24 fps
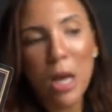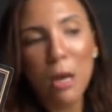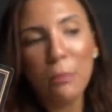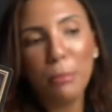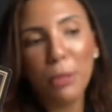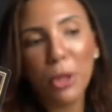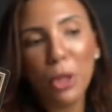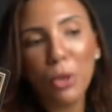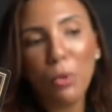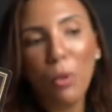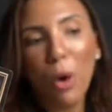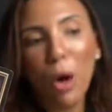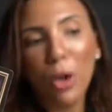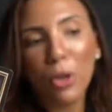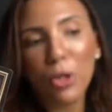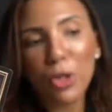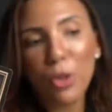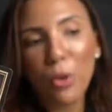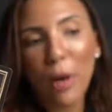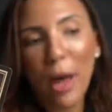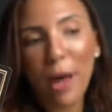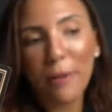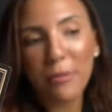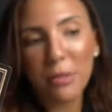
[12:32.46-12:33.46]
but you
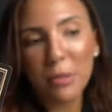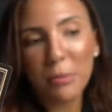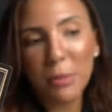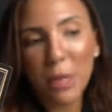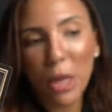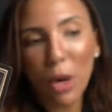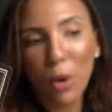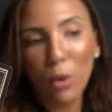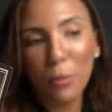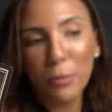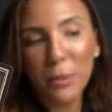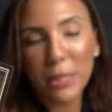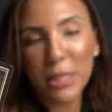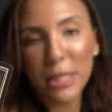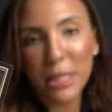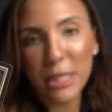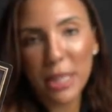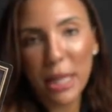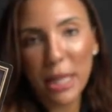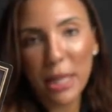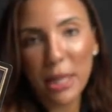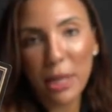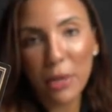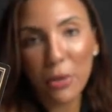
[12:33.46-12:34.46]
also have to be open to
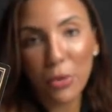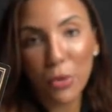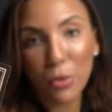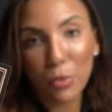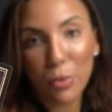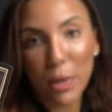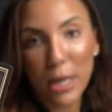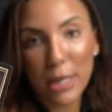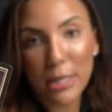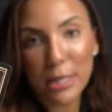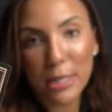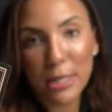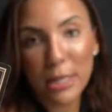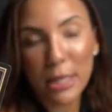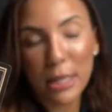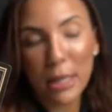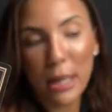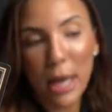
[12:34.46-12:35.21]
taking the risk.